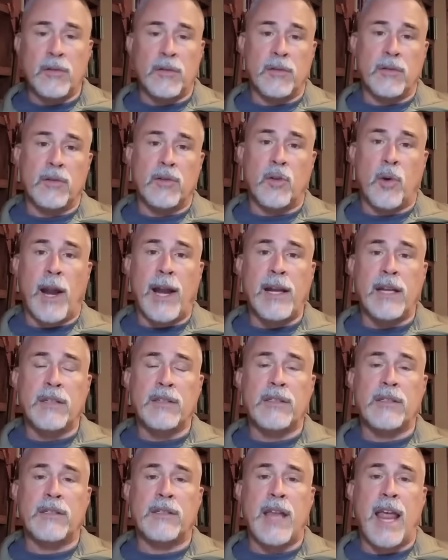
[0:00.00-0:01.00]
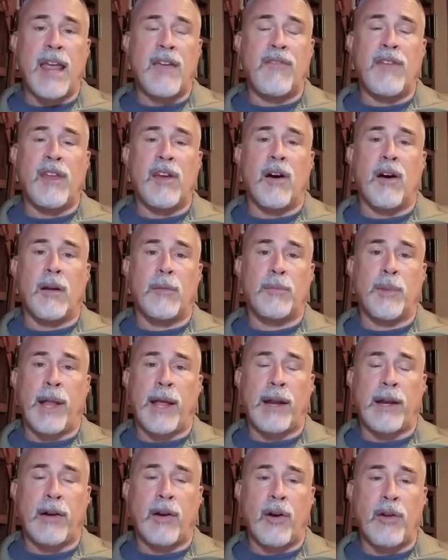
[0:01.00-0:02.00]
greatest Navy on
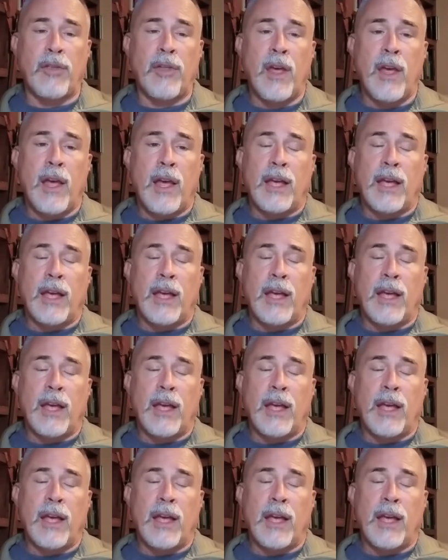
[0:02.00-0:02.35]
planet Earth.